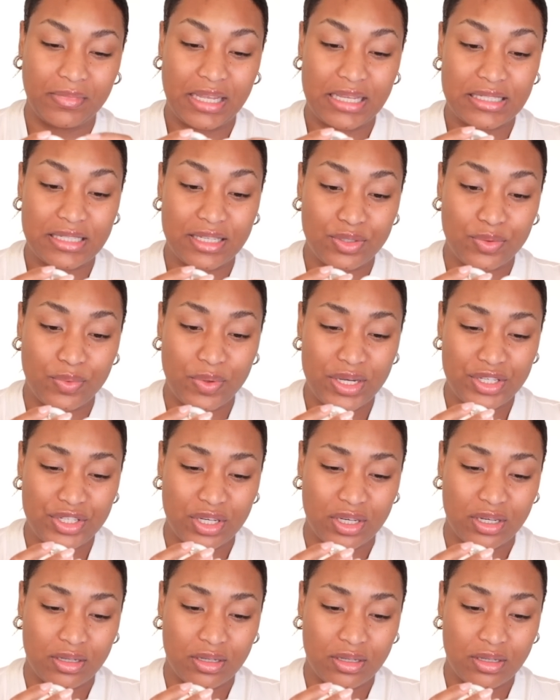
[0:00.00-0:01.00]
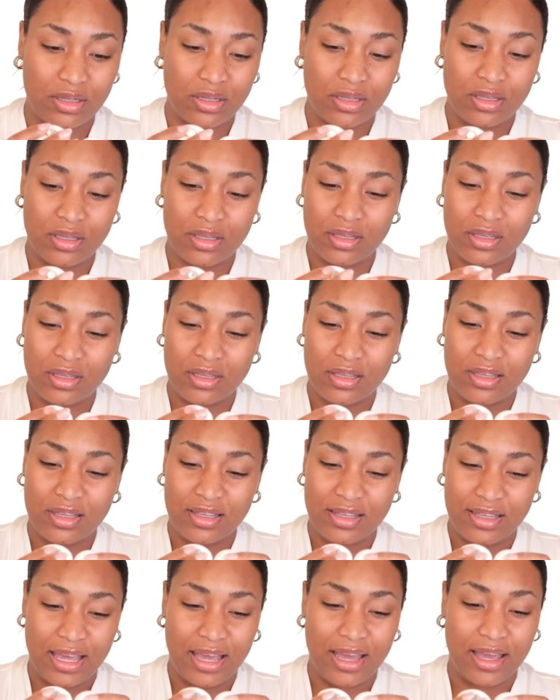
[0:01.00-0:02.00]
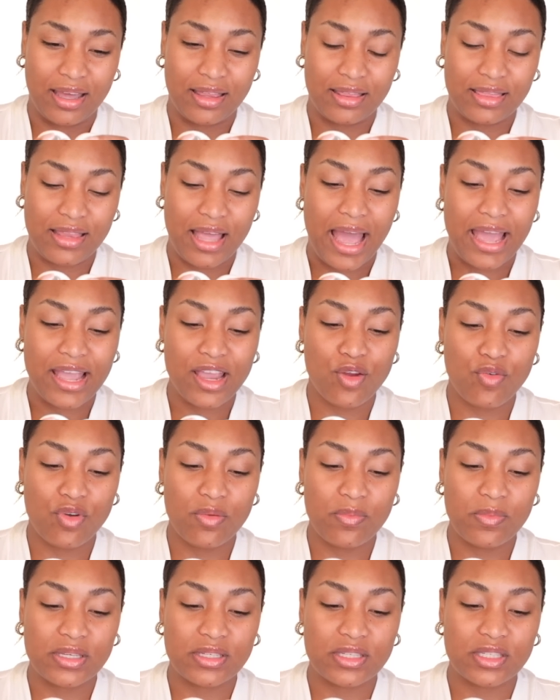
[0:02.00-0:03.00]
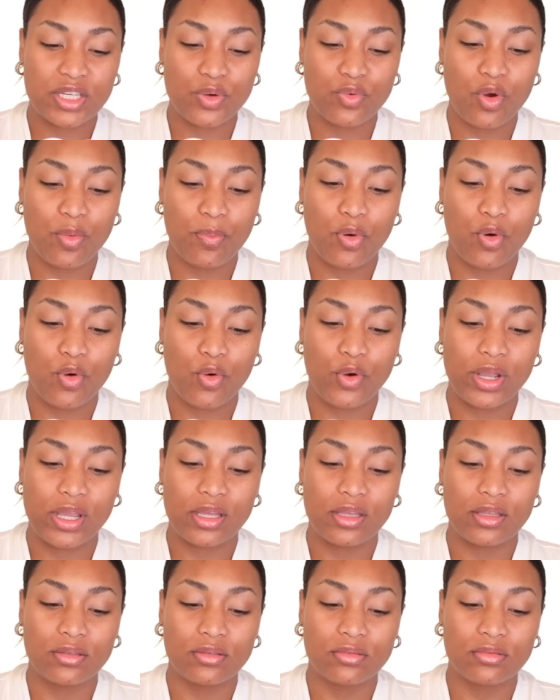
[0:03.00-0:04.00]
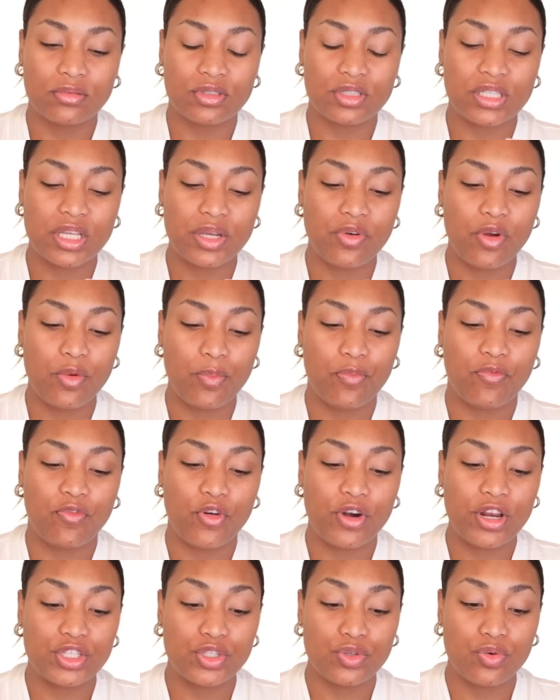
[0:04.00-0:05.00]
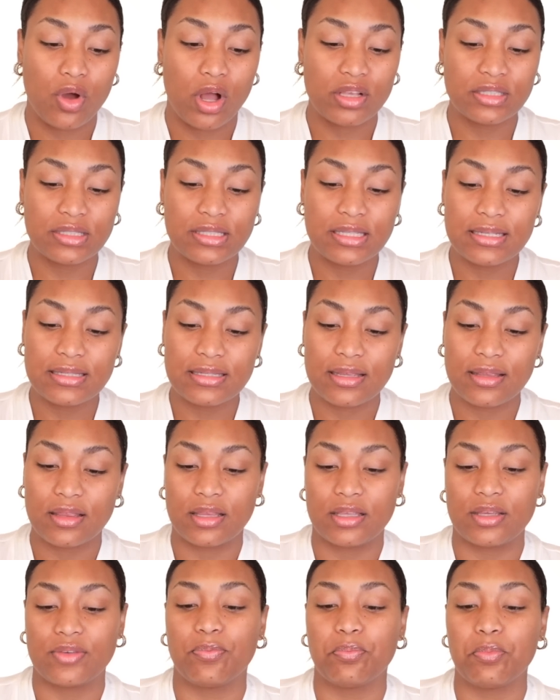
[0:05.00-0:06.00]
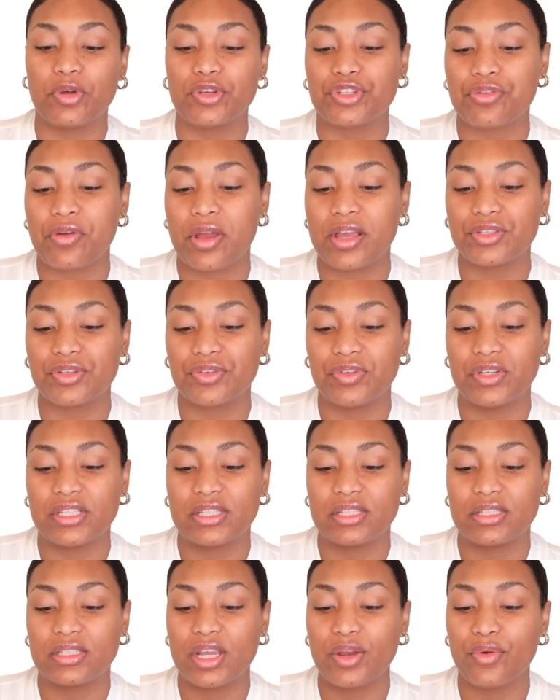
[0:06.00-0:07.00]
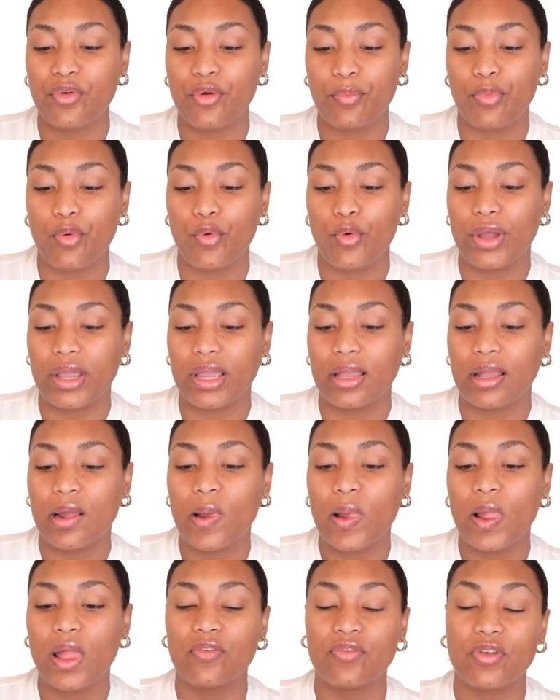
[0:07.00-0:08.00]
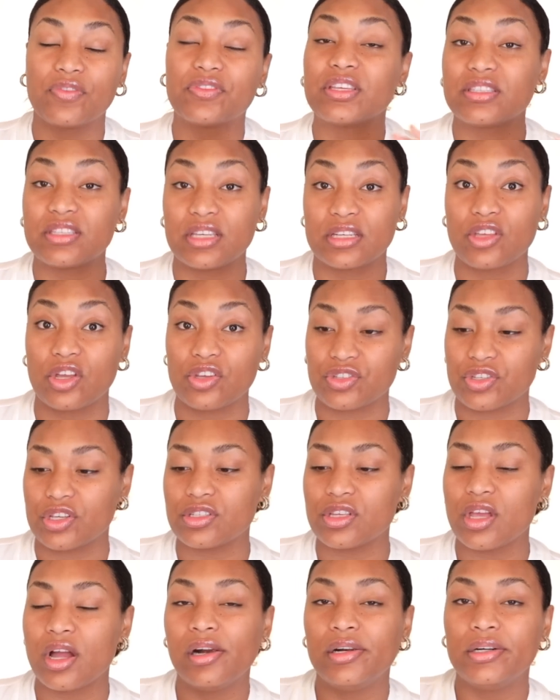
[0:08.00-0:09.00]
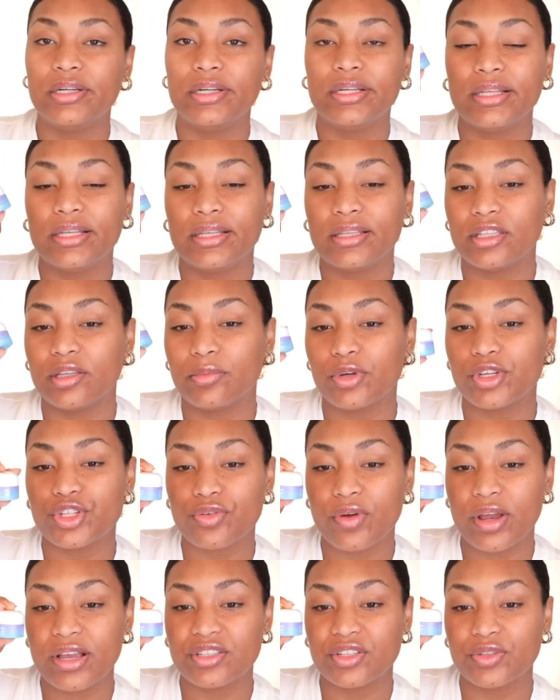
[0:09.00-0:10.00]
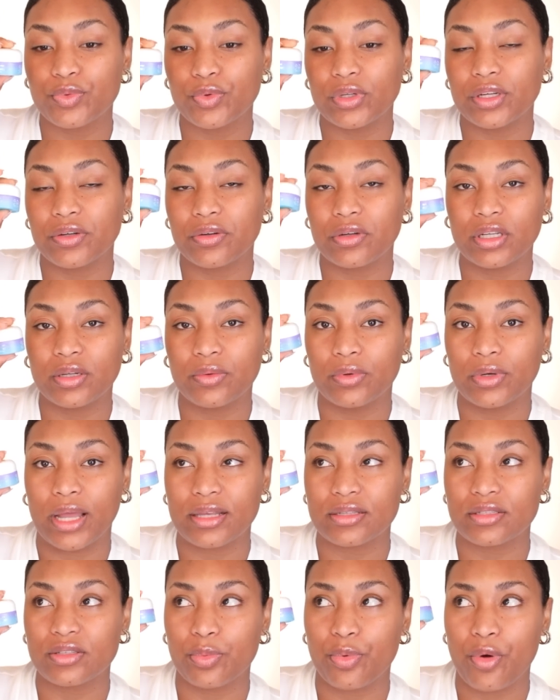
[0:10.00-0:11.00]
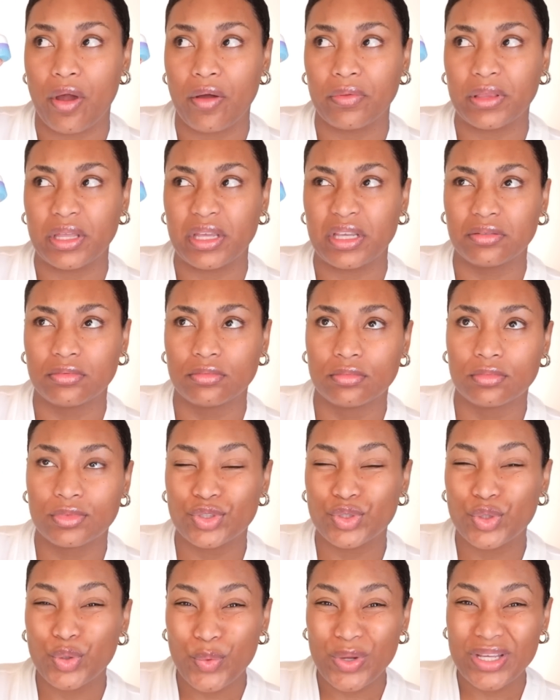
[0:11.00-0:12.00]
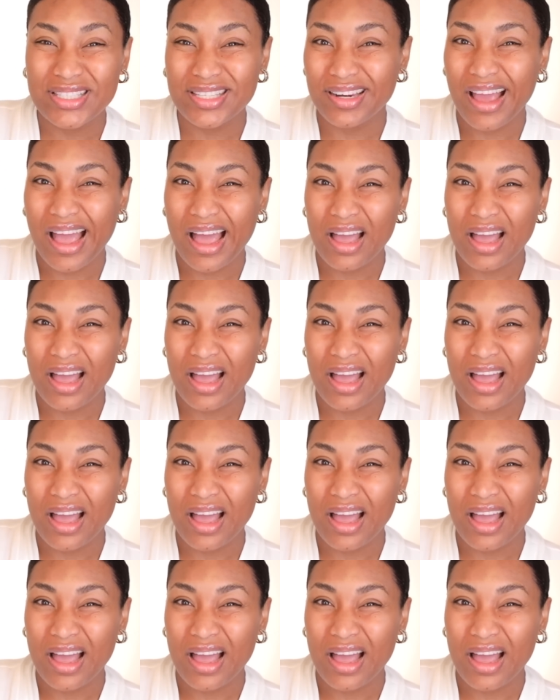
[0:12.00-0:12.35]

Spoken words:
situation. Yeah, the eye cream is 0.042 ounces and the moisturizer is 0.56 ounces. The moisturizer will last you probably 2.5 weeks,